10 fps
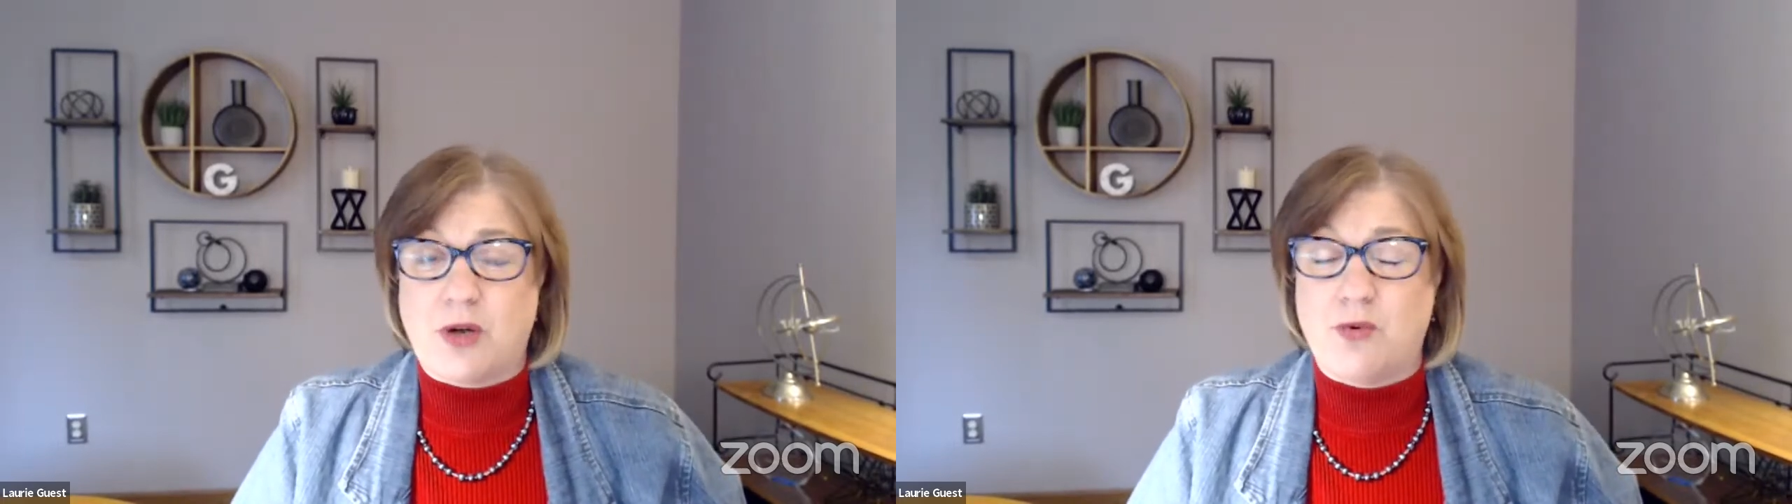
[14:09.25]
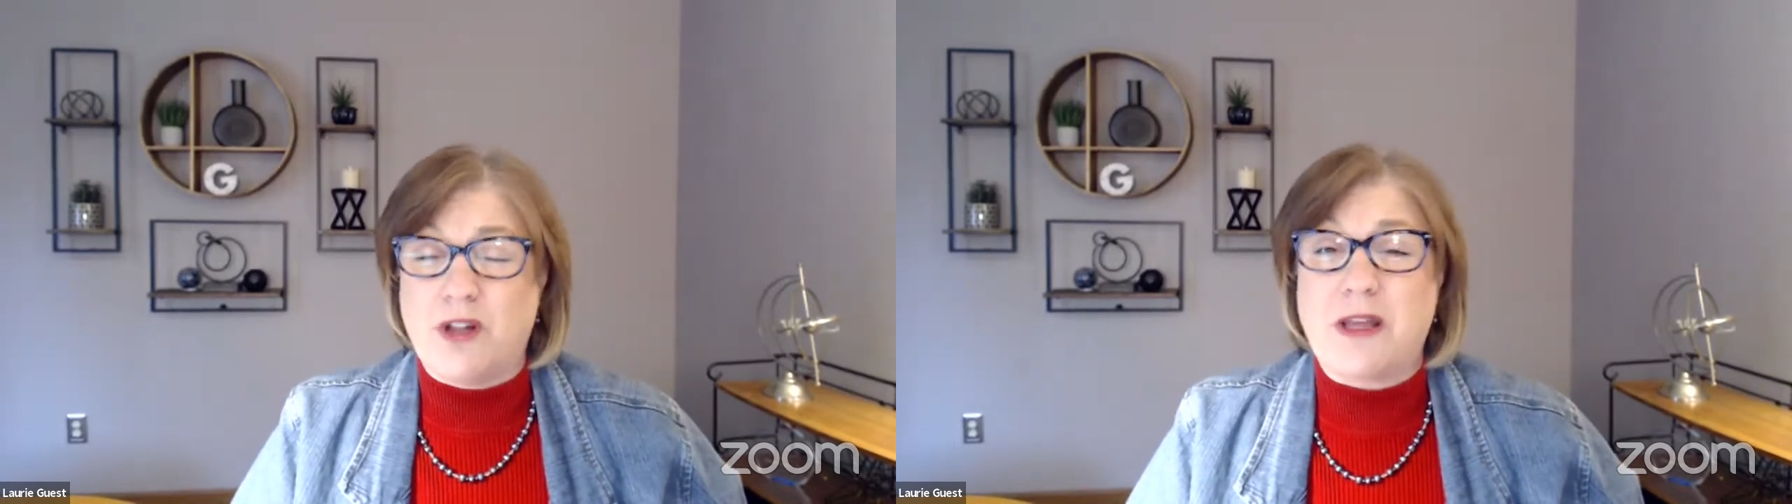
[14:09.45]
a
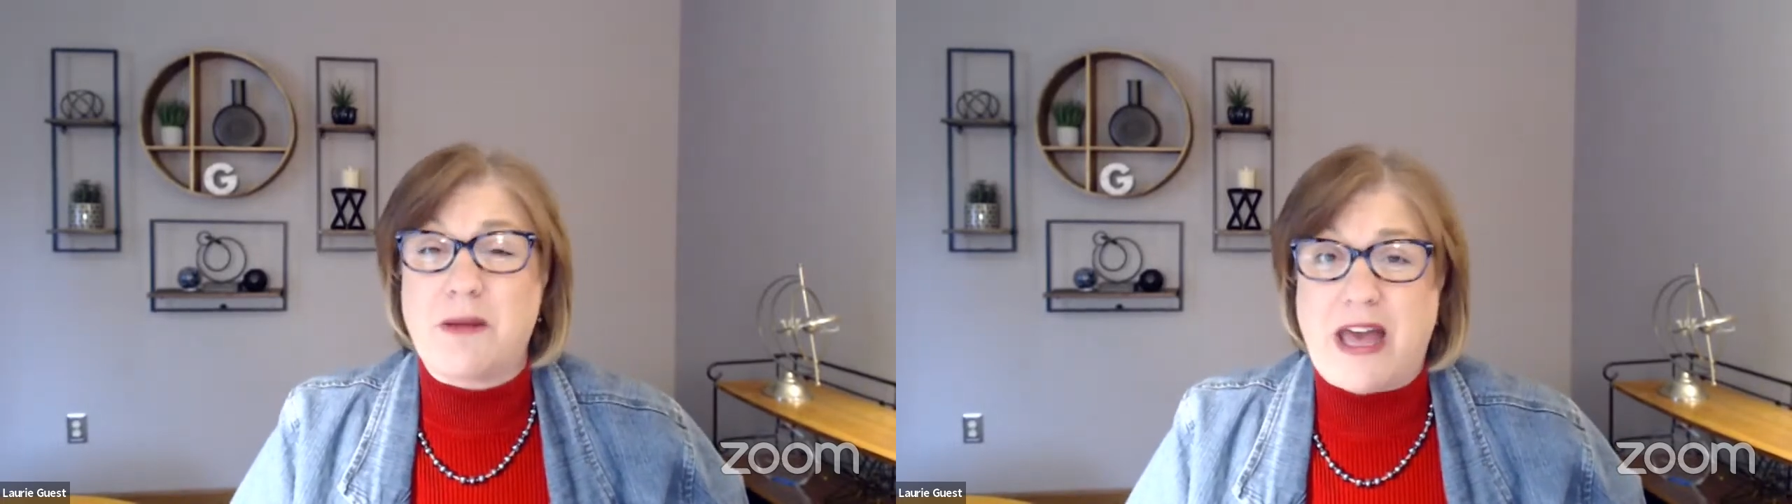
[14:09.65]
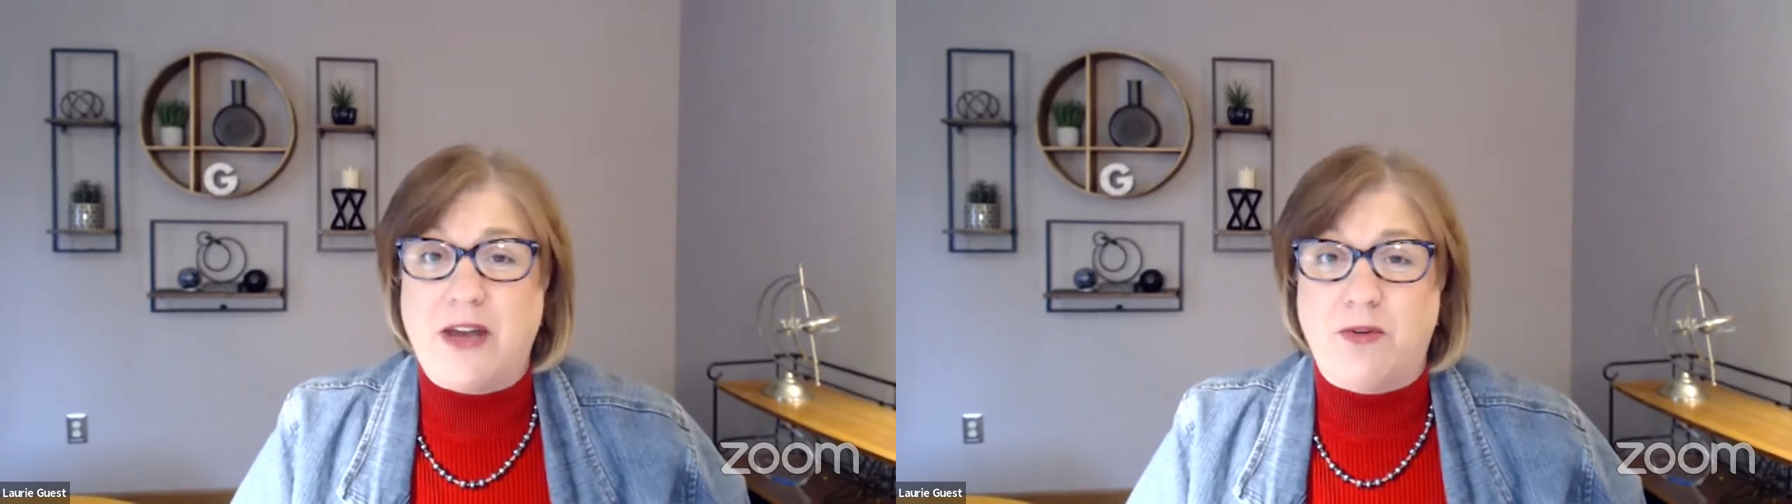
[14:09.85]
really
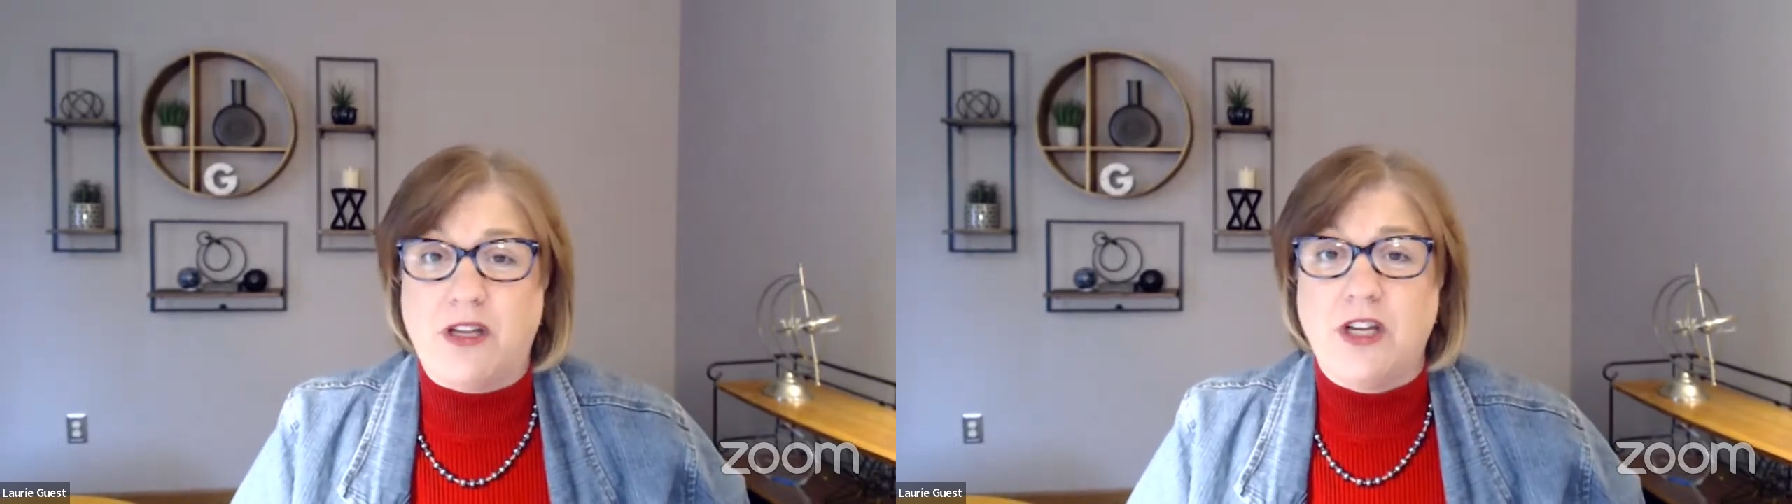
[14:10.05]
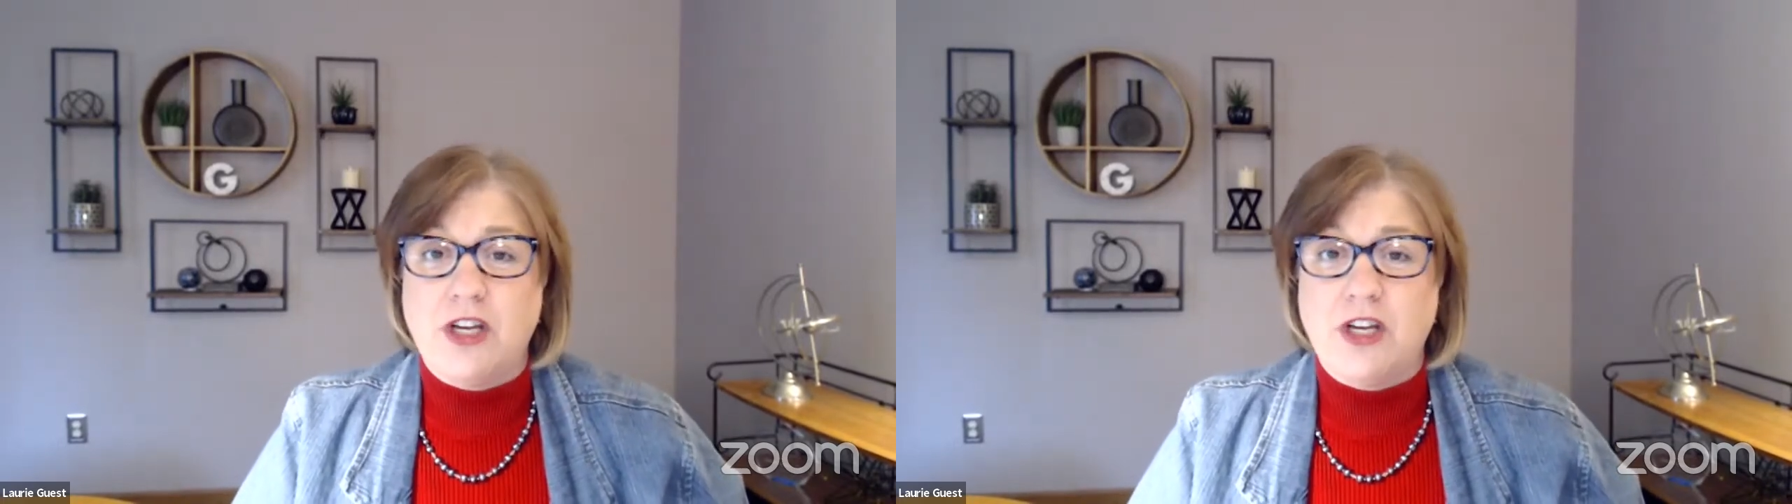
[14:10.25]
bad one.